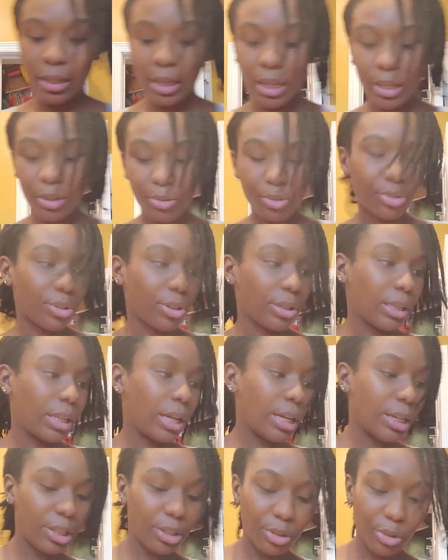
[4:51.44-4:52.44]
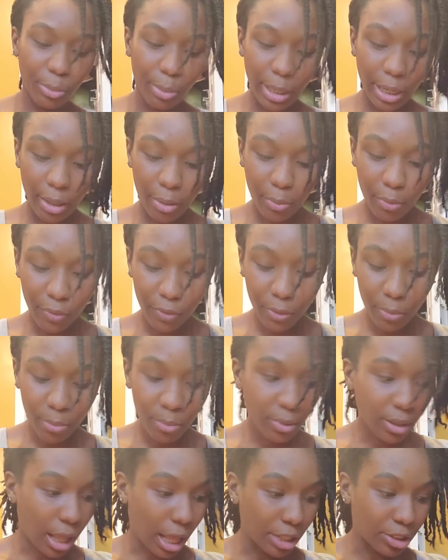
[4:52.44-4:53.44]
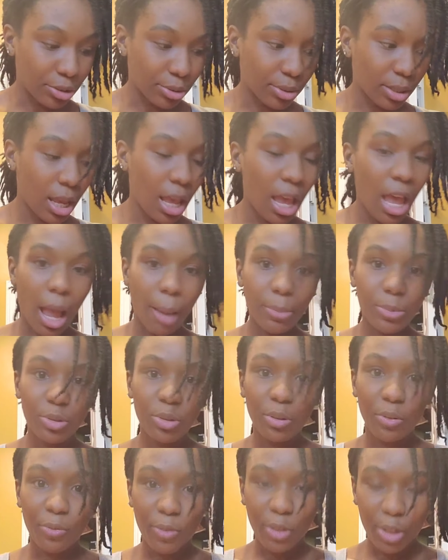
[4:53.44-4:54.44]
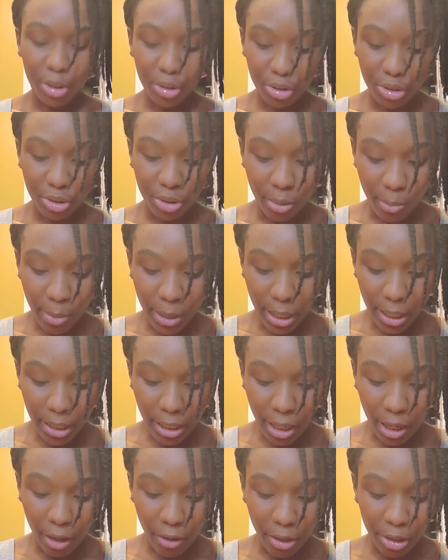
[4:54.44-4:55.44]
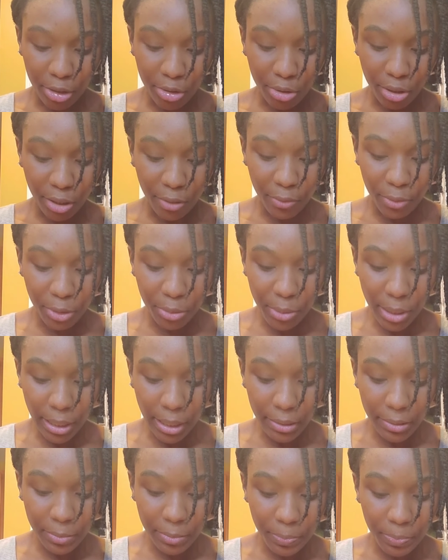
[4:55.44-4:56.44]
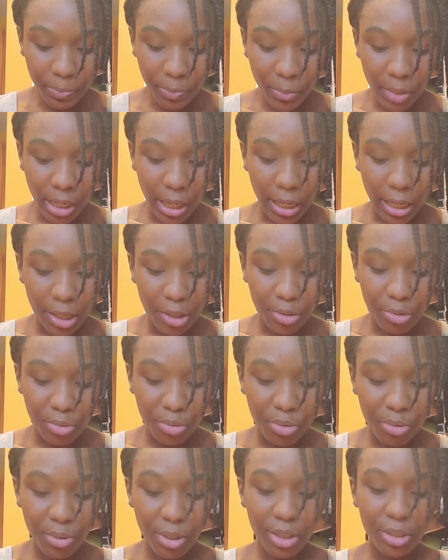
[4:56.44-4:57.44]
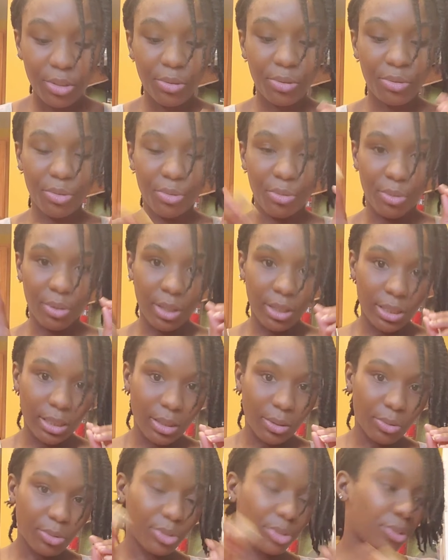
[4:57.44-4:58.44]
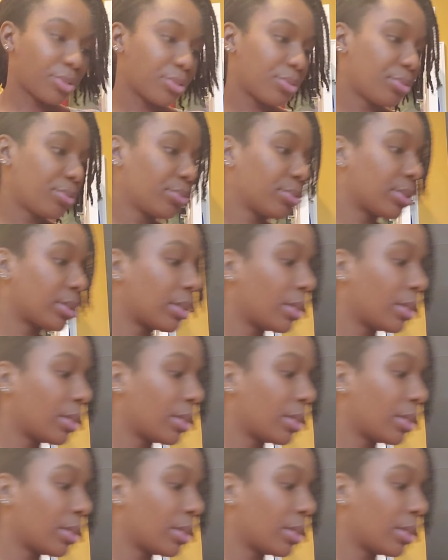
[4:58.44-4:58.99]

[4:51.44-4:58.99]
and you start lining your pan with them. I'm just going to finish the pan that I already started for you guys. And as you do this little circles